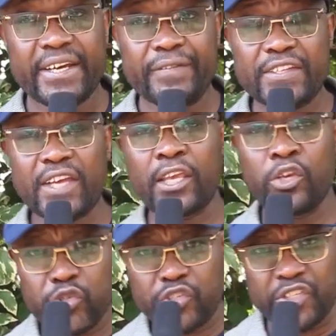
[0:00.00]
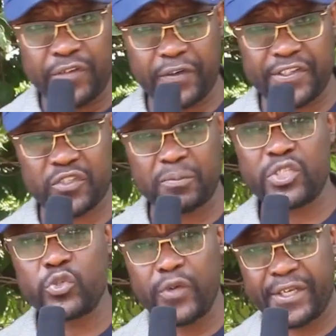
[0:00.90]
There's a huge difference
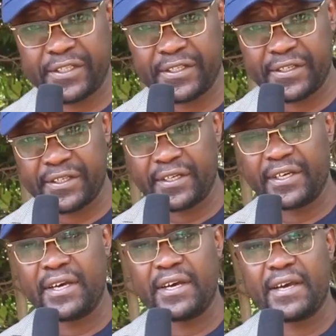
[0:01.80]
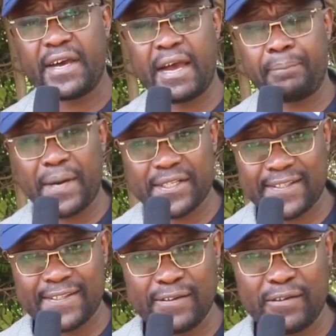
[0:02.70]
between a
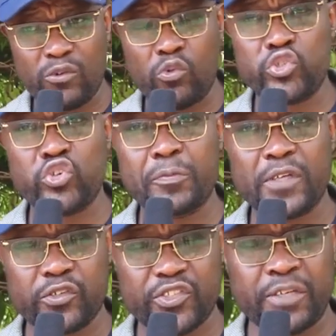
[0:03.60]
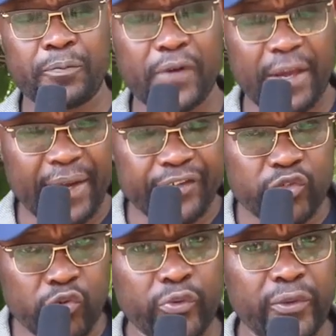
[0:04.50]
person who dropped out in primary
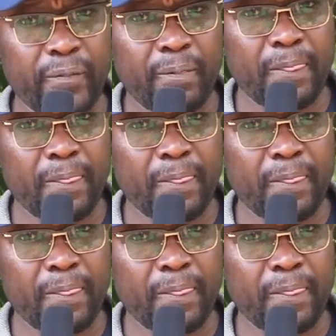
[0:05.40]
school,